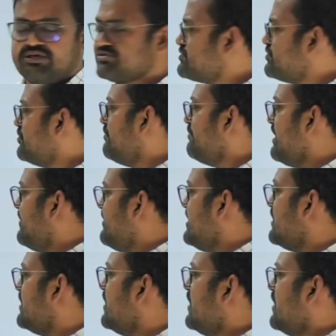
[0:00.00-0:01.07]
So
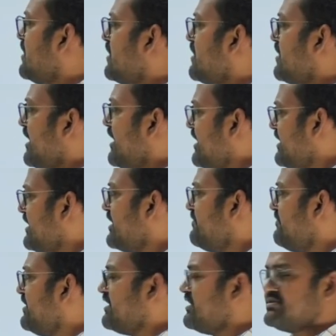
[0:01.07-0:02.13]
maybe electrical
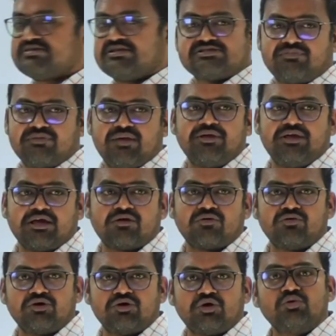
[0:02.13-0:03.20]
vacancies may be
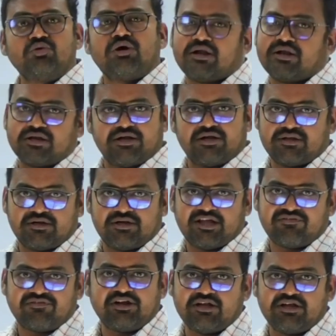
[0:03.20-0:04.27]
around 200
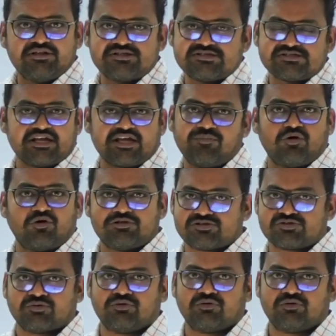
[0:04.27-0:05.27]
definitely this time also,